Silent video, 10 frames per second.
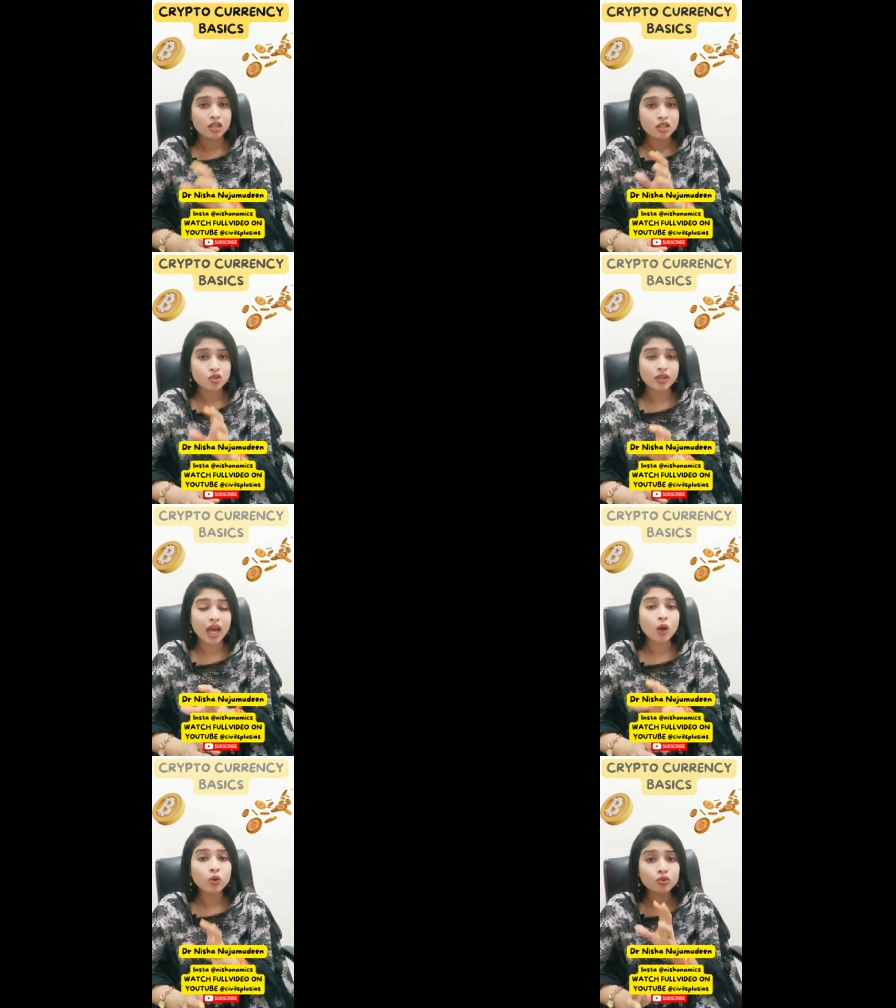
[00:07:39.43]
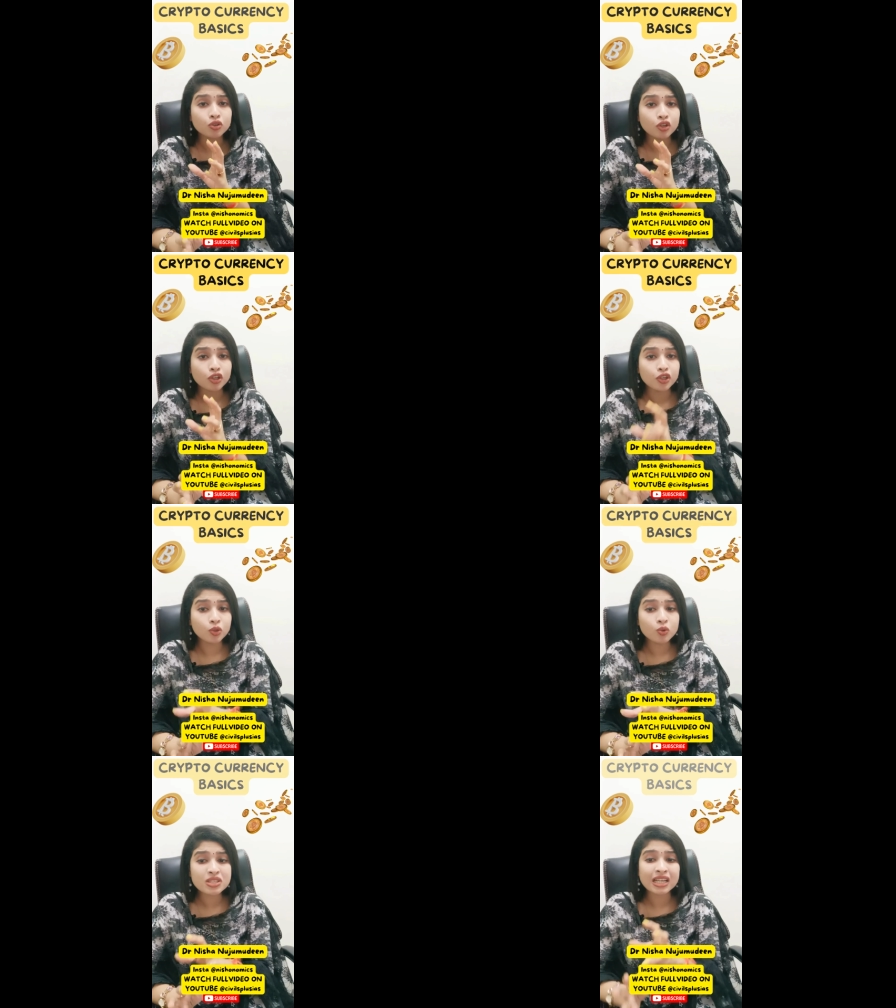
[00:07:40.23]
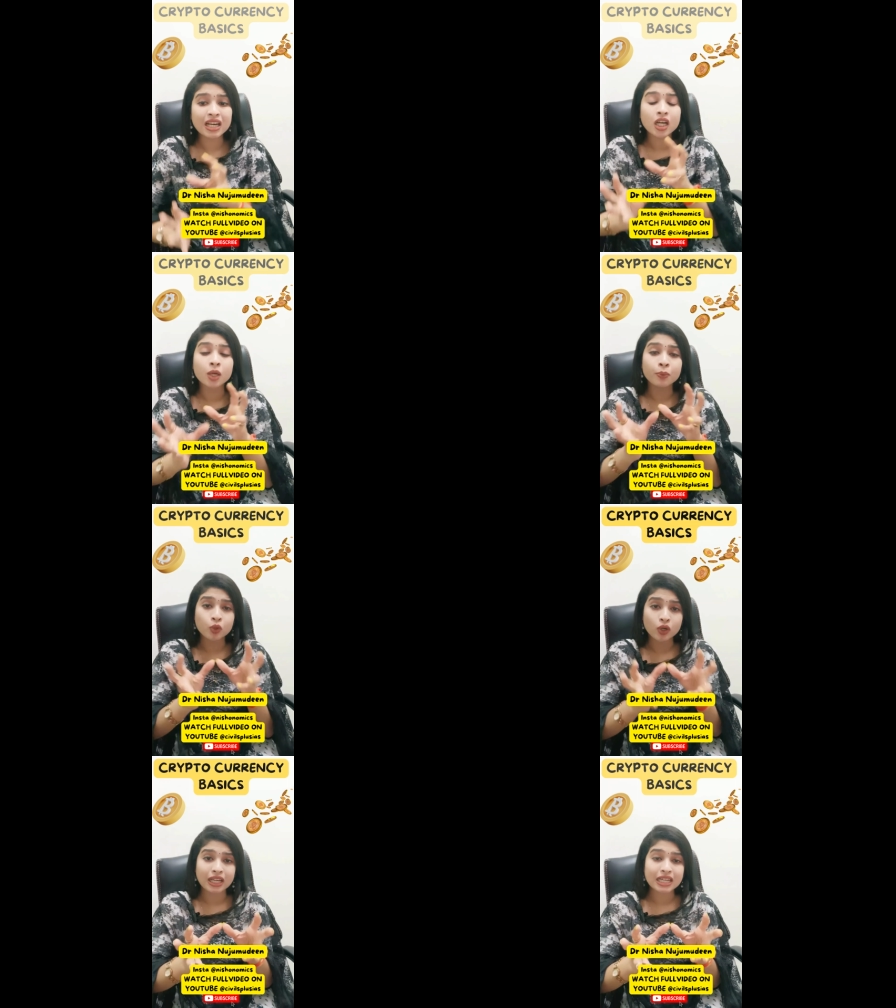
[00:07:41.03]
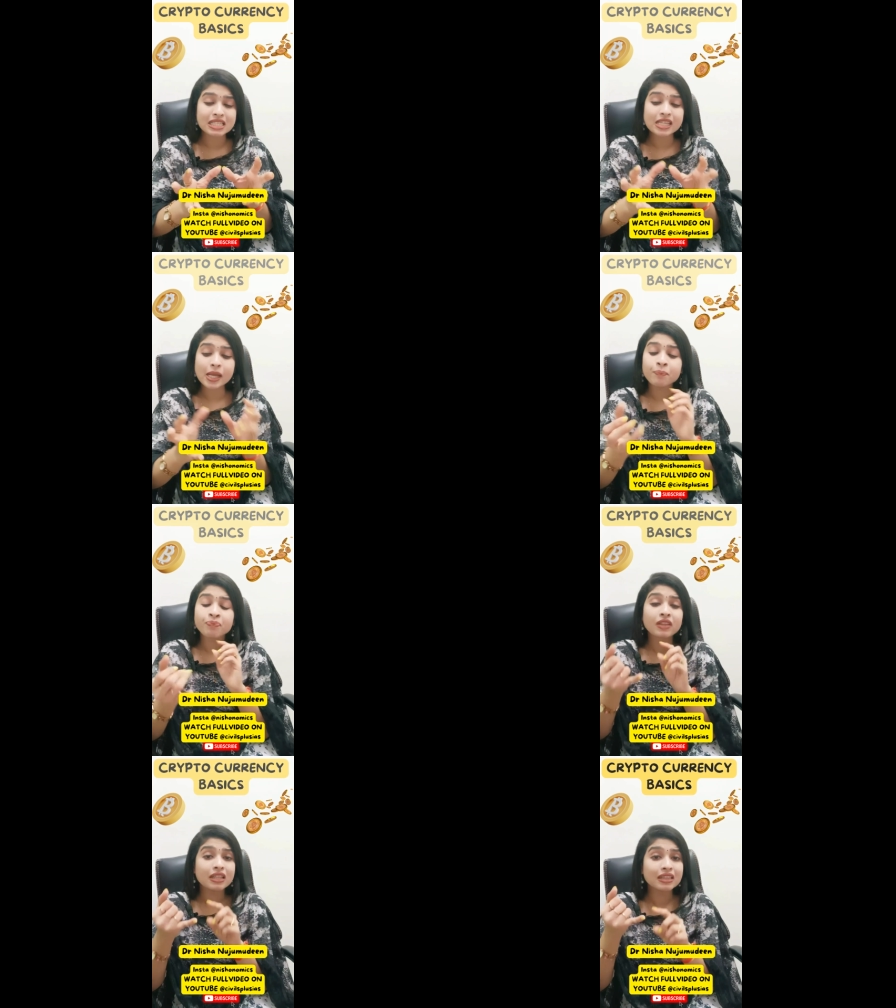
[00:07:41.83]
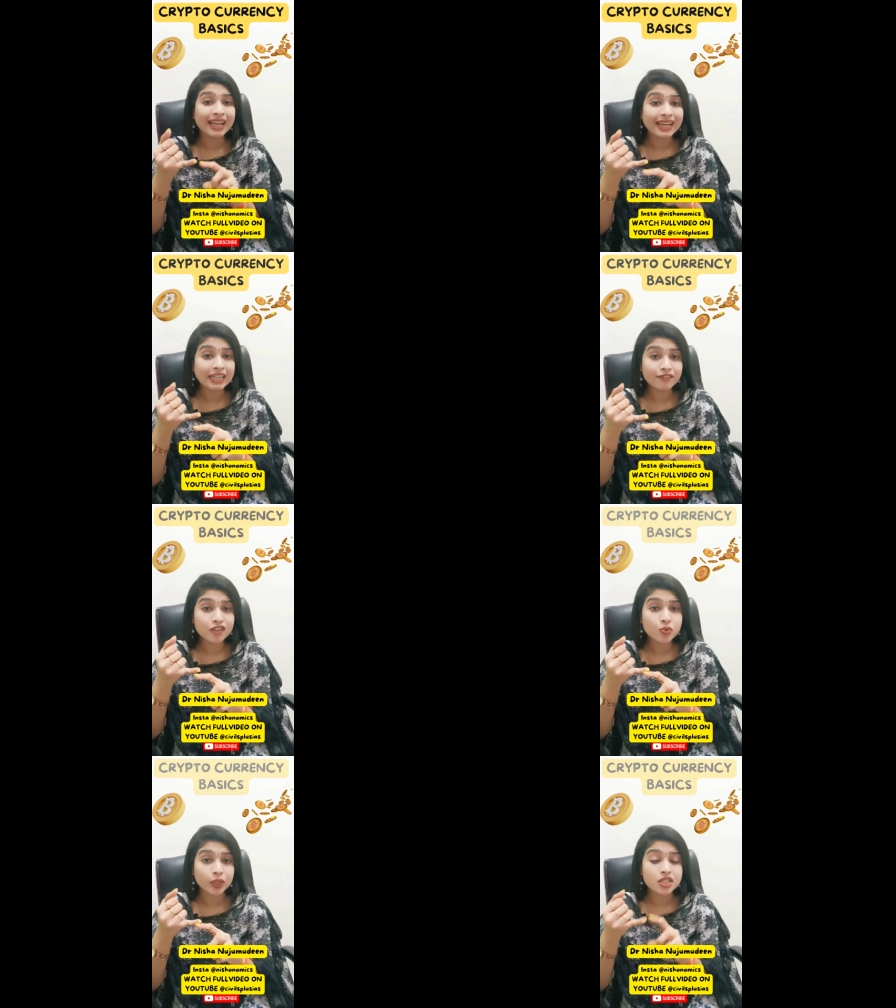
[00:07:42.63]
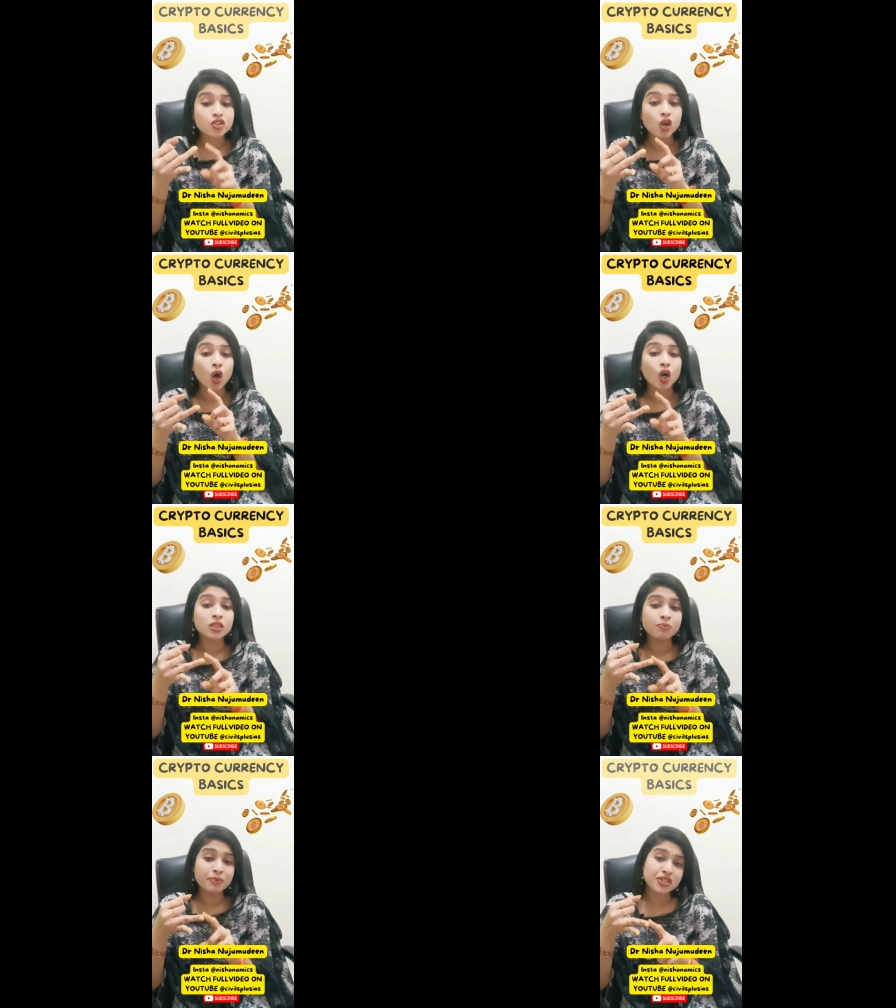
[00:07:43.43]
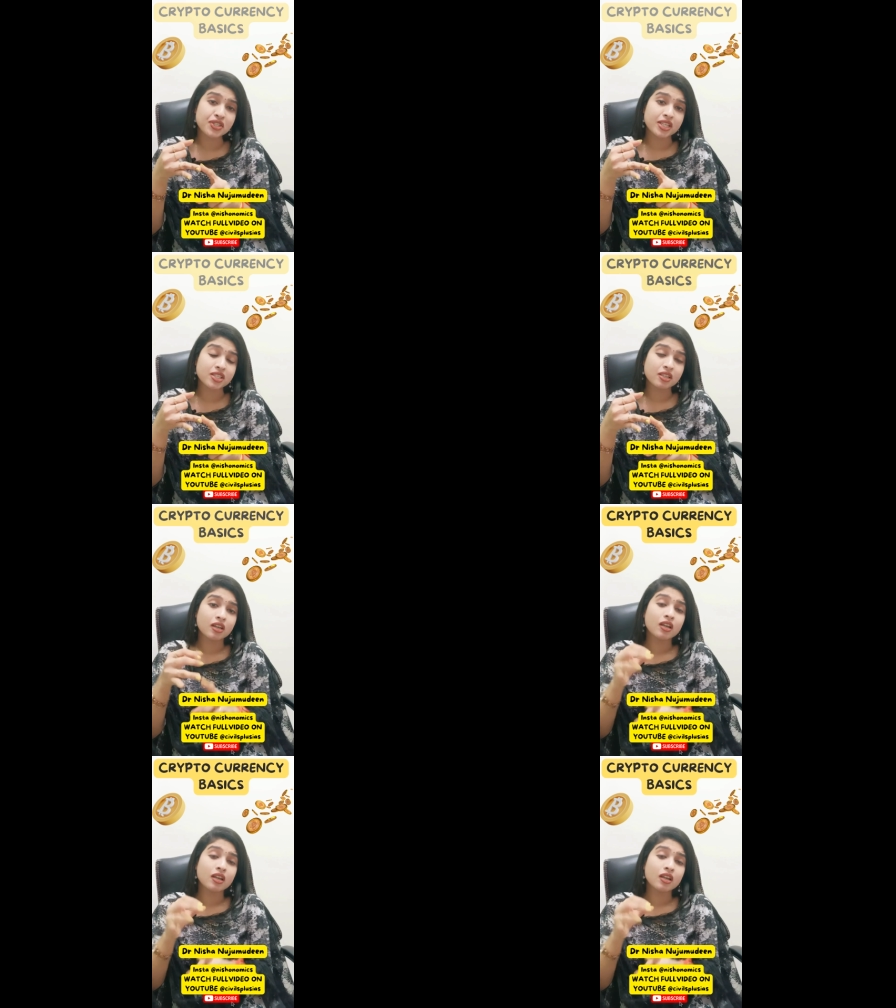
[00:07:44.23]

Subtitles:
So now, to use a cryptocurrency, the individuals or the business,